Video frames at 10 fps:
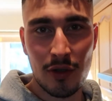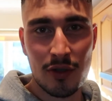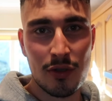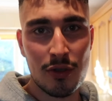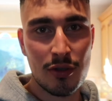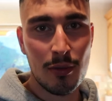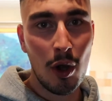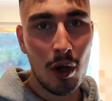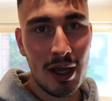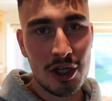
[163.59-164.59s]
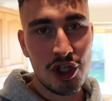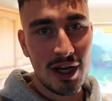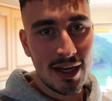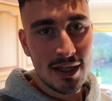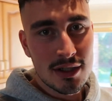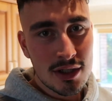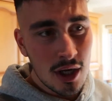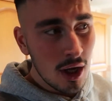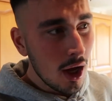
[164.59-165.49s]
I've got to do some online check-ins